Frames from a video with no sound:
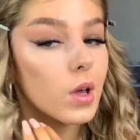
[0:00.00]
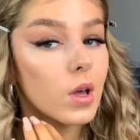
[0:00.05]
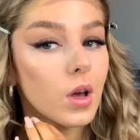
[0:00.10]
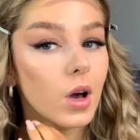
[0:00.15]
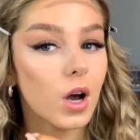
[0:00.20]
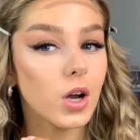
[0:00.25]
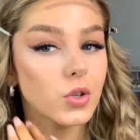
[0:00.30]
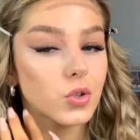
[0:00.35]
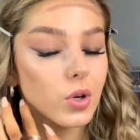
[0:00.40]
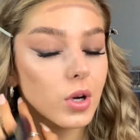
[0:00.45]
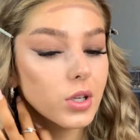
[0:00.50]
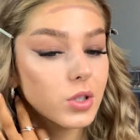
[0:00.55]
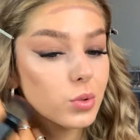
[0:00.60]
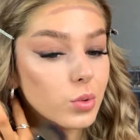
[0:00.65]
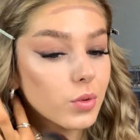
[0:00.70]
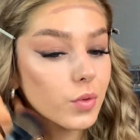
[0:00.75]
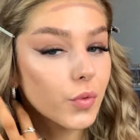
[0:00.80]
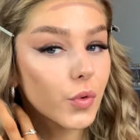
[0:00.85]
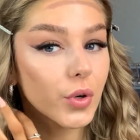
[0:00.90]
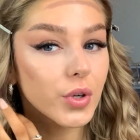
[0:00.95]
I try to
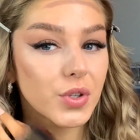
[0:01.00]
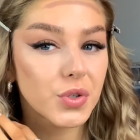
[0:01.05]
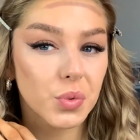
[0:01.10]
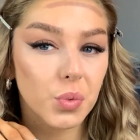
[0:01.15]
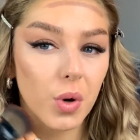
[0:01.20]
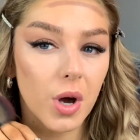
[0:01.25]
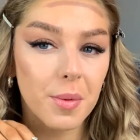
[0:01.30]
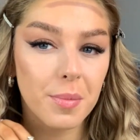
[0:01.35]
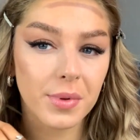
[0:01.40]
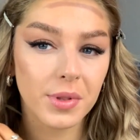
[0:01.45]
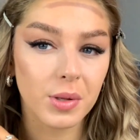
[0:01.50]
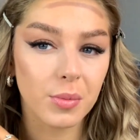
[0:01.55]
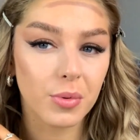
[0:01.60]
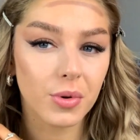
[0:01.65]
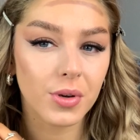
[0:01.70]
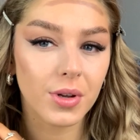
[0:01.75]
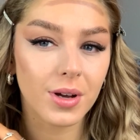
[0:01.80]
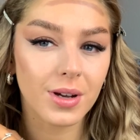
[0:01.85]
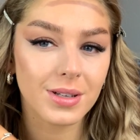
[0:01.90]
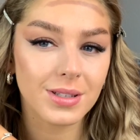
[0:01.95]
avoid swiping the
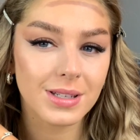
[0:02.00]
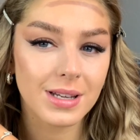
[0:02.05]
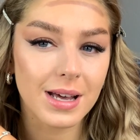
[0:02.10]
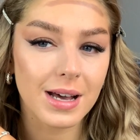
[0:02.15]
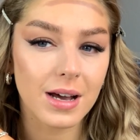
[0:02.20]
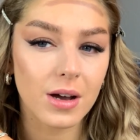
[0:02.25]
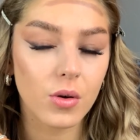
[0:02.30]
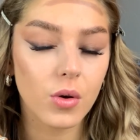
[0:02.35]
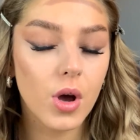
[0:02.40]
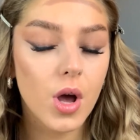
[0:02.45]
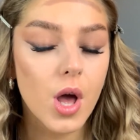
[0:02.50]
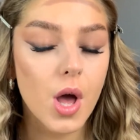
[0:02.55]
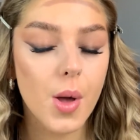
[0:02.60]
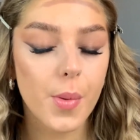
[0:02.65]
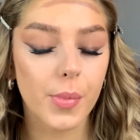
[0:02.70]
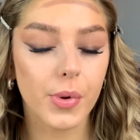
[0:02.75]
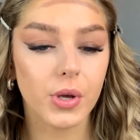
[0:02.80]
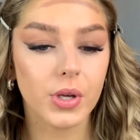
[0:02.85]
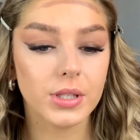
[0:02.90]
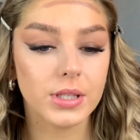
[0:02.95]
products now
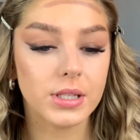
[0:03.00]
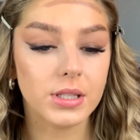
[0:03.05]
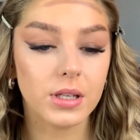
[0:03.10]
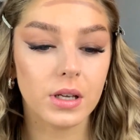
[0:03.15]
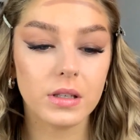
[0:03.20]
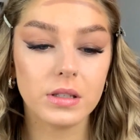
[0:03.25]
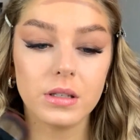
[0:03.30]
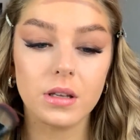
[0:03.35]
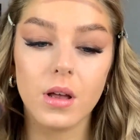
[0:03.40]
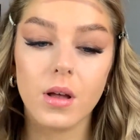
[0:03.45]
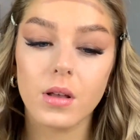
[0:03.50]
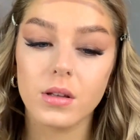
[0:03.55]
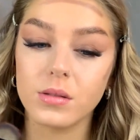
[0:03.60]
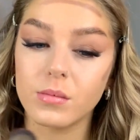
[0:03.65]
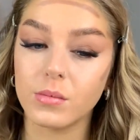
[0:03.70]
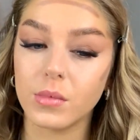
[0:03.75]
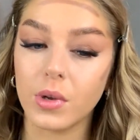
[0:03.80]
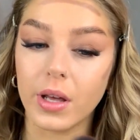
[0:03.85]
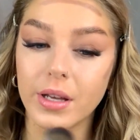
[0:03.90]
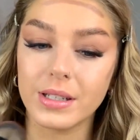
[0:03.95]
because it does
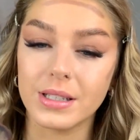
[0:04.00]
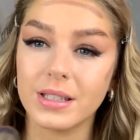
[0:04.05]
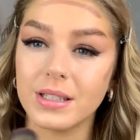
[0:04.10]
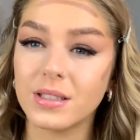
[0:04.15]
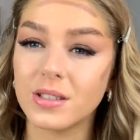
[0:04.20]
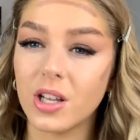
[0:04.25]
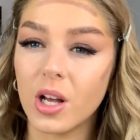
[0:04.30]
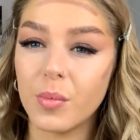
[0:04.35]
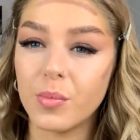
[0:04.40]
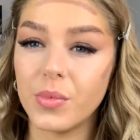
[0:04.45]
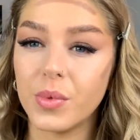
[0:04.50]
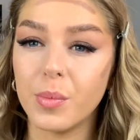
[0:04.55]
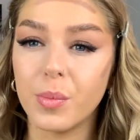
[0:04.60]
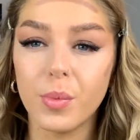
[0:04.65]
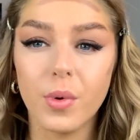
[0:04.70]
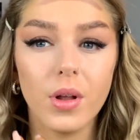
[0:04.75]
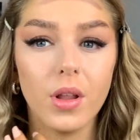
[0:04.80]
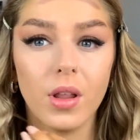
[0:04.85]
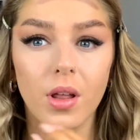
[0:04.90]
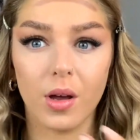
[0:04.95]
like disturb
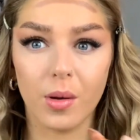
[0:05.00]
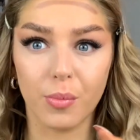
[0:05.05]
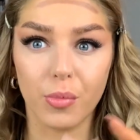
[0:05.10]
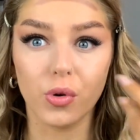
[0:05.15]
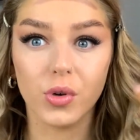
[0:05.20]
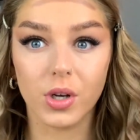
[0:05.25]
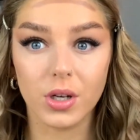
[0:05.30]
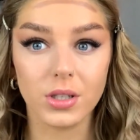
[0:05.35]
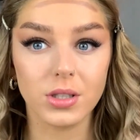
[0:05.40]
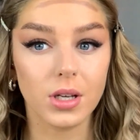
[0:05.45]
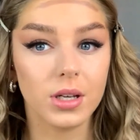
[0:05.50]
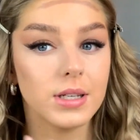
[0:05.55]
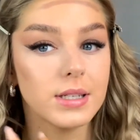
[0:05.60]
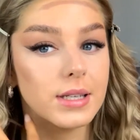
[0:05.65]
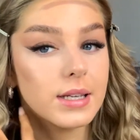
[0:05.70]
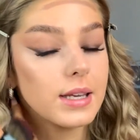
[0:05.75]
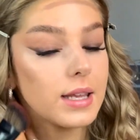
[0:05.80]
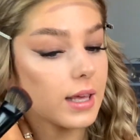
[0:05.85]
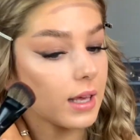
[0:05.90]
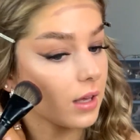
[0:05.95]
the products
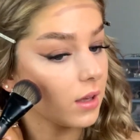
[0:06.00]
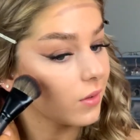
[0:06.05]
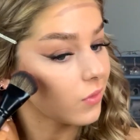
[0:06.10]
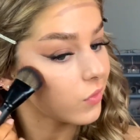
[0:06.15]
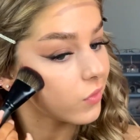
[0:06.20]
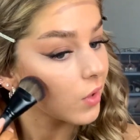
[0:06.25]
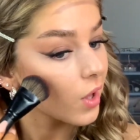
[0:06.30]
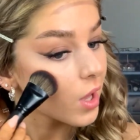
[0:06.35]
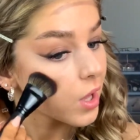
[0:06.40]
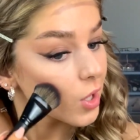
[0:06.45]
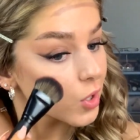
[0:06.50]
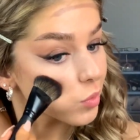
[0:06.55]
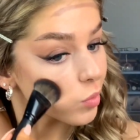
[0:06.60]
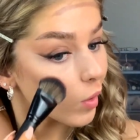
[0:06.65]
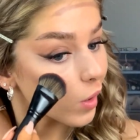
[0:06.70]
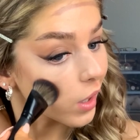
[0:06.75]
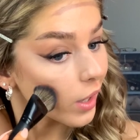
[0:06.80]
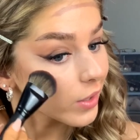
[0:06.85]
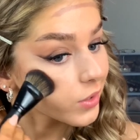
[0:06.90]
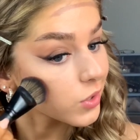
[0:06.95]
underneath, so I
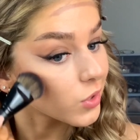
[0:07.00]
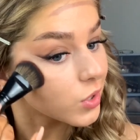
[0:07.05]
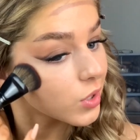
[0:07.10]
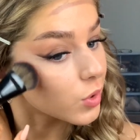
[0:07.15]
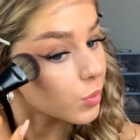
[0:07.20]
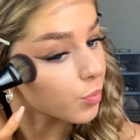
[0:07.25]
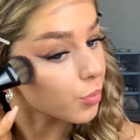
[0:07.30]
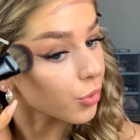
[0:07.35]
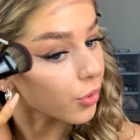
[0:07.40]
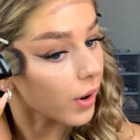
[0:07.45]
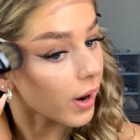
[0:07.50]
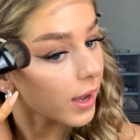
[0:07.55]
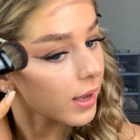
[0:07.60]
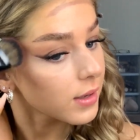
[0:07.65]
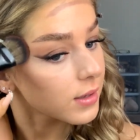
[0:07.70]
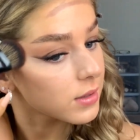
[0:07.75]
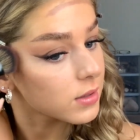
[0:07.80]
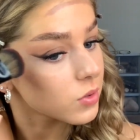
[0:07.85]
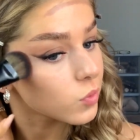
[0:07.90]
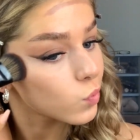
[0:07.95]
like to just
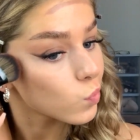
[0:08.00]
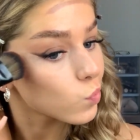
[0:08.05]
press,